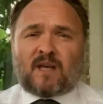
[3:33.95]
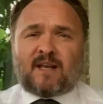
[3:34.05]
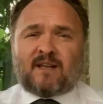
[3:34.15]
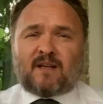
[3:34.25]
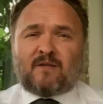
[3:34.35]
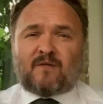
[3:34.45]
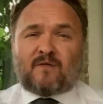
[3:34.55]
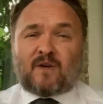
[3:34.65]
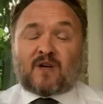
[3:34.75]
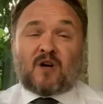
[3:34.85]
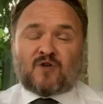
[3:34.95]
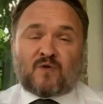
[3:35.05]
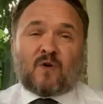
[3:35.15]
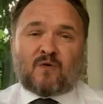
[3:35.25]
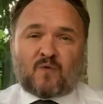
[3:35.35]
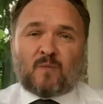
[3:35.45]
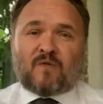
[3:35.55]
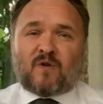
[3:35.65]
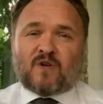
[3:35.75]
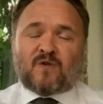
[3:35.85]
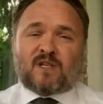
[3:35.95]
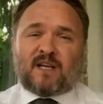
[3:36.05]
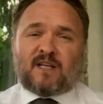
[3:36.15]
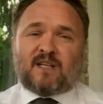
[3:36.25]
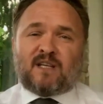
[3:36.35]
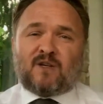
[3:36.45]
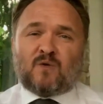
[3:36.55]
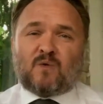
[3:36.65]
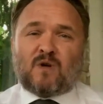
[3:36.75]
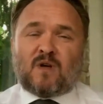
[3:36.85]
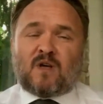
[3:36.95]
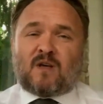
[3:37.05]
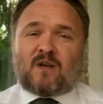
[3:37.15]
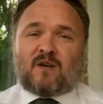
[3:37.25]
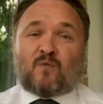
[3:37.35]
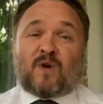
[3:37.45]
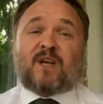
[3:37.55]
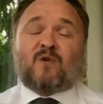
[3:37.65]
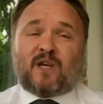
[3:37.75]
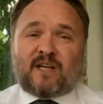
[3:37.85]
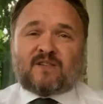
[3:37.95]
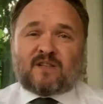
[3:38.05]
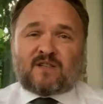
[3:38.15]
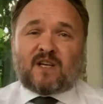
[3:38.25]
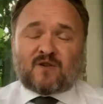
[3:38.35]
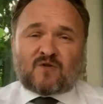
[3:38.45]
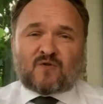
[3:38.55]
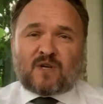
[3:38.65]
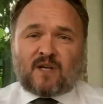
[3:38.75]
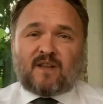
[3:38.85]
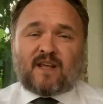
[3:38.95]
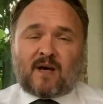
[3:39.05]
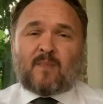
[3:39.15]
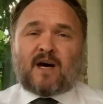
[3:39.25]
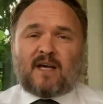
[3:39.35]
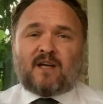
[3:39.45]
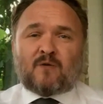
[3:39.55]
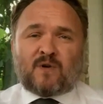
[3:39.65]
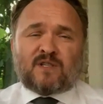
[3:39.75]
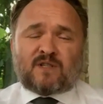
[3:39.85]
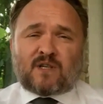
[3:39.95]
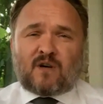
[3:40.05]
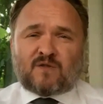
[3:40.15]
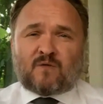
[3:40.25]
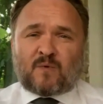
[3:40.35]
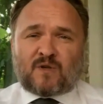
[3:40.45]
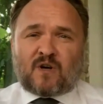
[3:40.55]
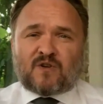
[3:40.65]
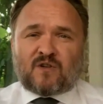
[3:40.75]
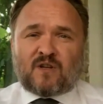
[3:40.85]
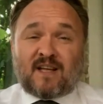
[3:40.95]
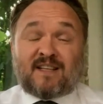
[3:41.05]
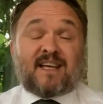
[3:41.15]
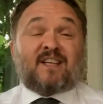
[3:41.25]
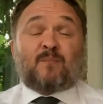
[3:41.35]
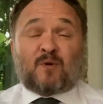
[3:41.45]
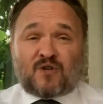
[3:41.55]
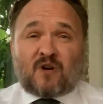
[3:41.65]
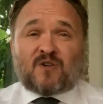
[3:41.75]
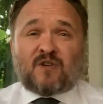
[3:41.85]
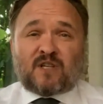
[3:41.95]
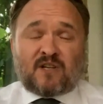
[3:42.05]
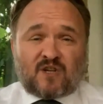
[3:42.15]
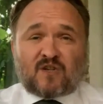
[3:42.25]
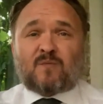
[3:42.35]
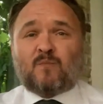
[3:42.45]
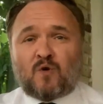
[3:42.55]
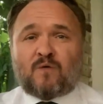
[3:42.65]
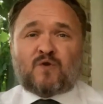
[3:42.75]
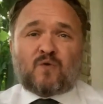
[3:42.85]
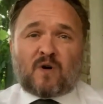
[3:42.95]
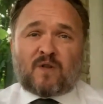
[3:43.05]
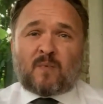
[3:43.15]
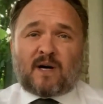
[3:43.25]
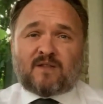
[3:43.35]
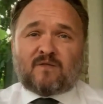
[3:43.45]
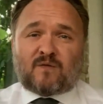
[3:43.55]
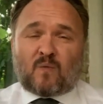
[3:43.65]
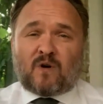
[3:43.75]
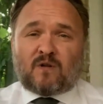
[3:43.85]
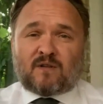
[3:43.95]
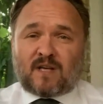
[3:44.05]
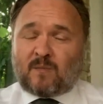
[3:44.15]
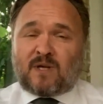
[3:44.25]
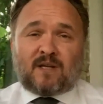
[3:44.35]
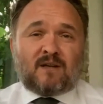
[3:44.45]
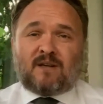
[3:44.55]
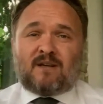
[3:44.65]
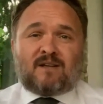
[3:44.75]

that if a country or a group of countries like the EU uh, regulates its industry and thereby increases the cost of production, that the production then just moves to other parts of the world. I mean,